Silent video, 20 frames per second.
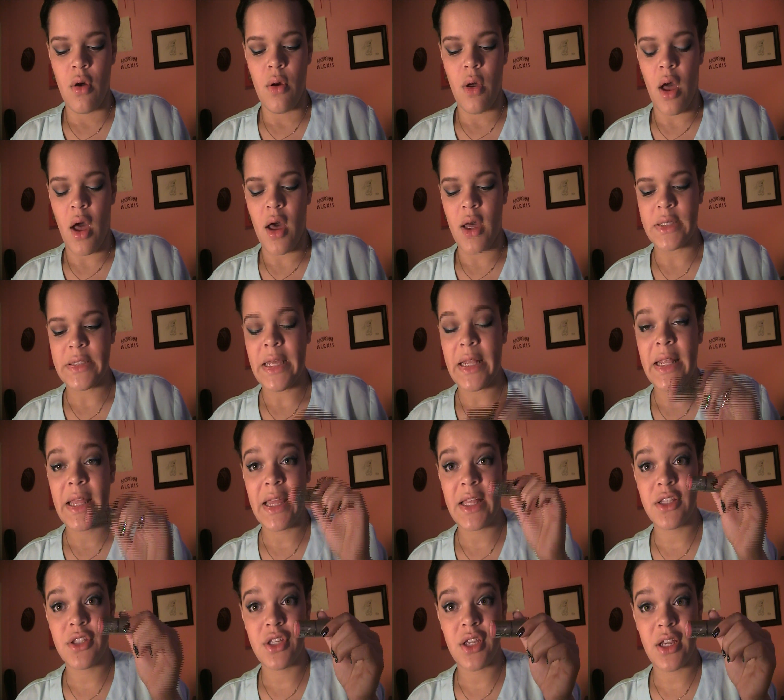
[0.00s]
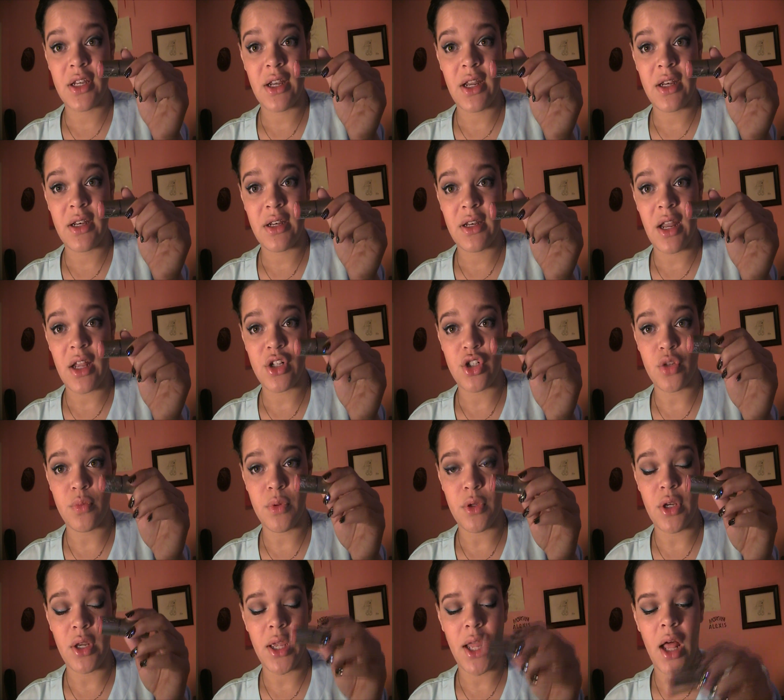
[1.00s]
Sally Hansen Natural
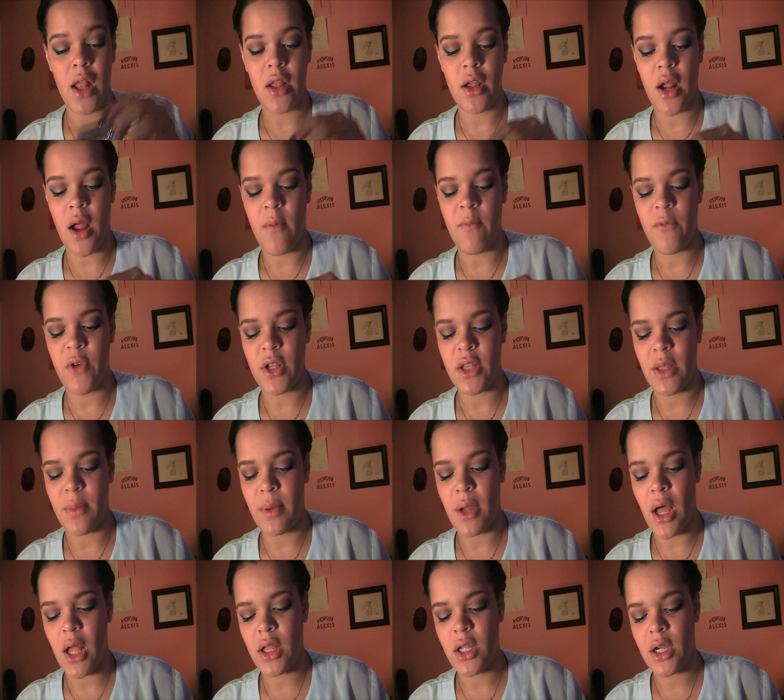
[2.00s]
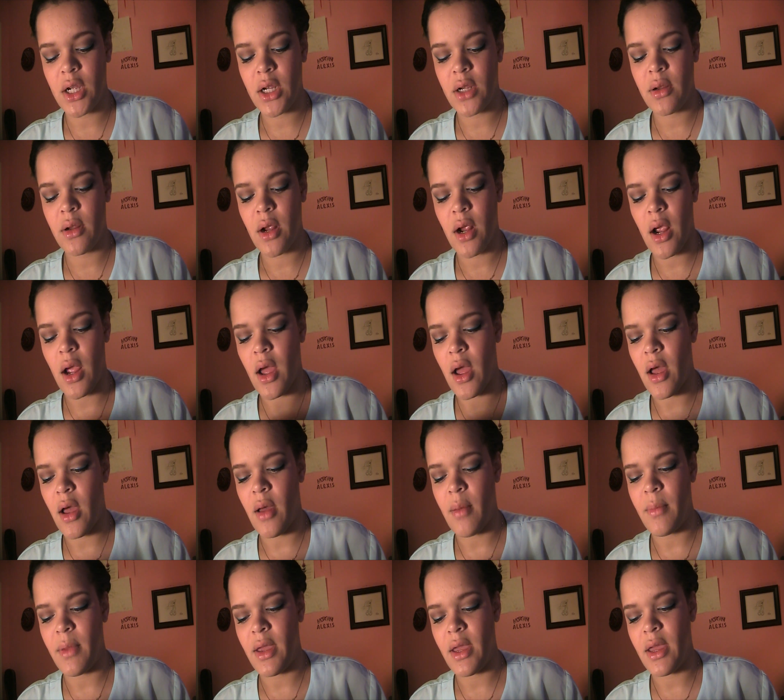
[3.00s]
Beauty Color Comfort Lip Color
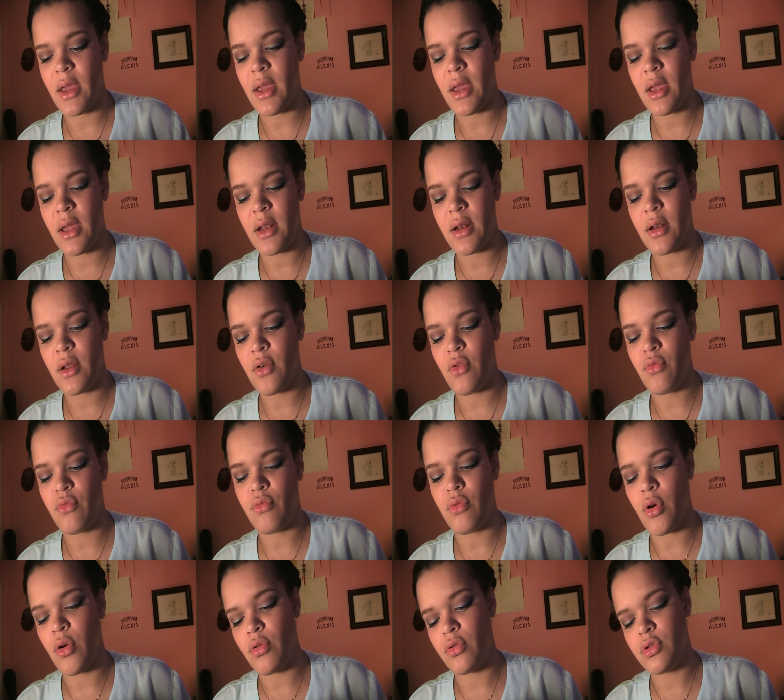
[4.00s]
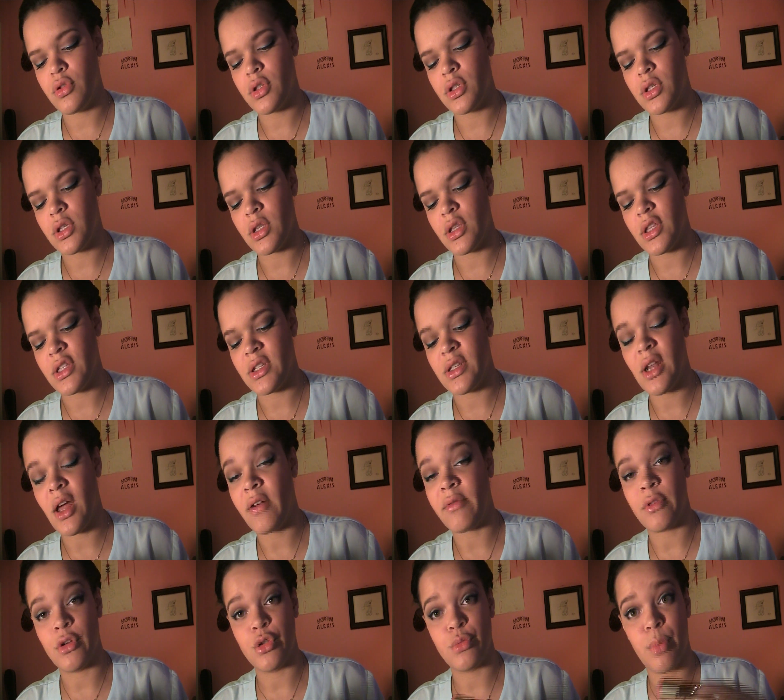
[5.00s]
in Rose,
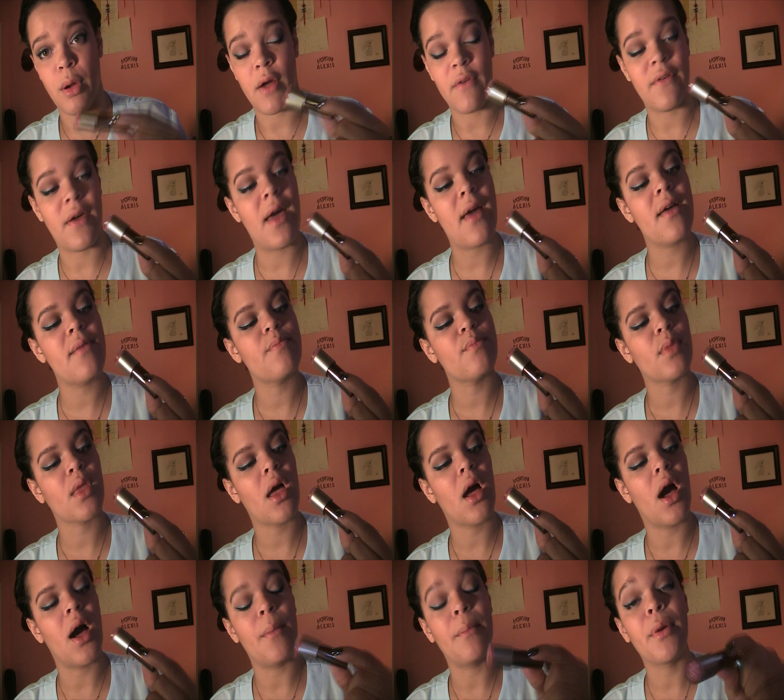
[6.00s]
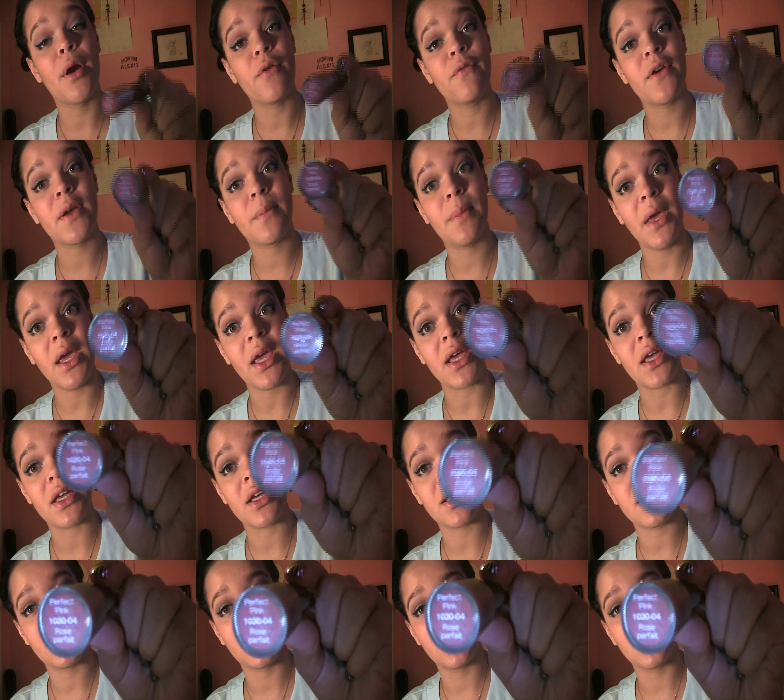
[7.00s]
not Rose Parfait, Perfect Pink.